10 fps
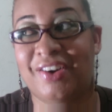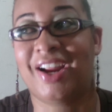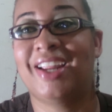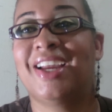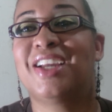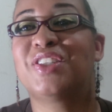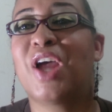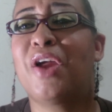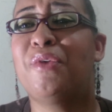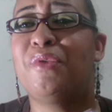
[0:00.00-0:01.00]
Right guys so
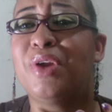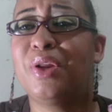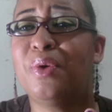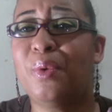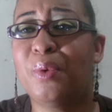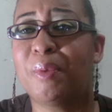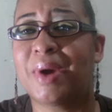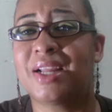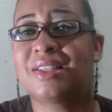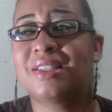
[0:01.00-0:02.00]
i really hope
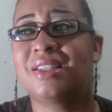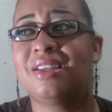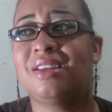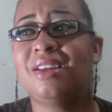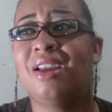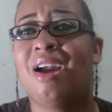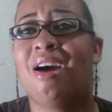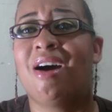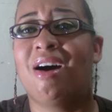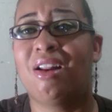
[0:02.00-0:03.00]
i see
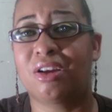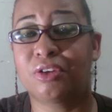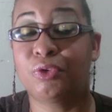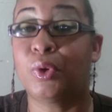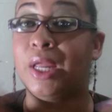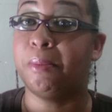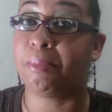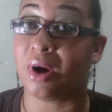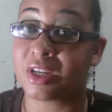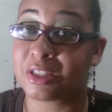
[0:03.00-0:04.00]
a lot of you
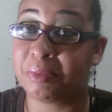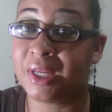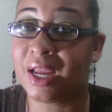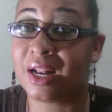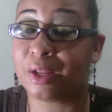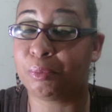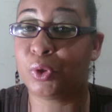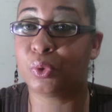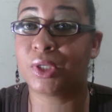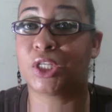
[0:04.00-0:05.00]
inbox me and let
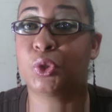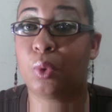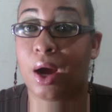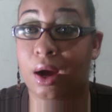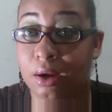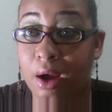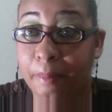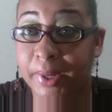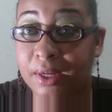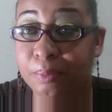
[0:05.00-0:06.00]
me know that you are
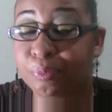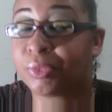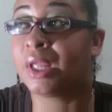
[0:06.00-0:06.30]
coming